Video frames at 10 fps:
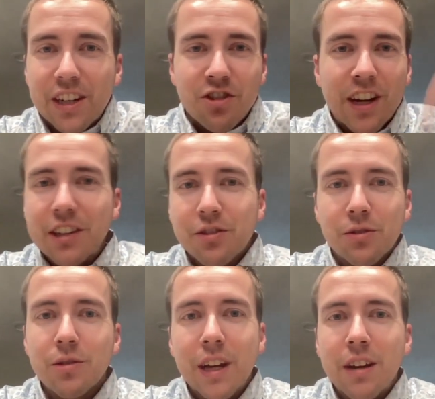a giant
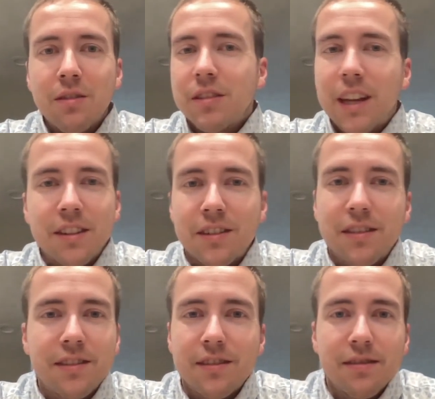screw down,
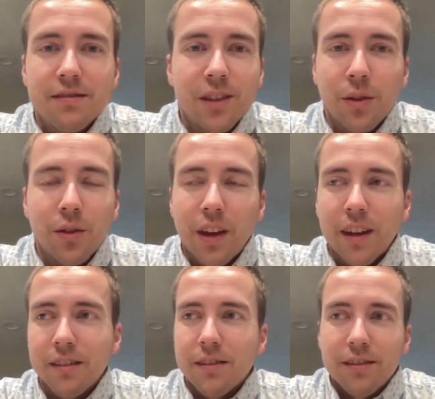don't do
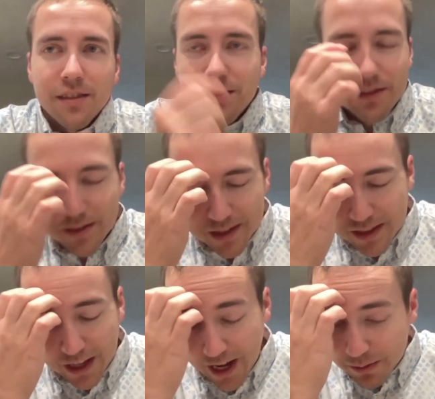that.
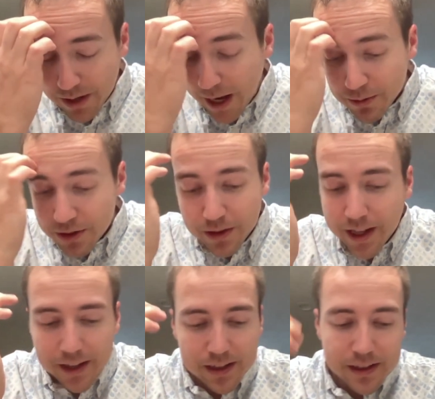I wouldn't do that.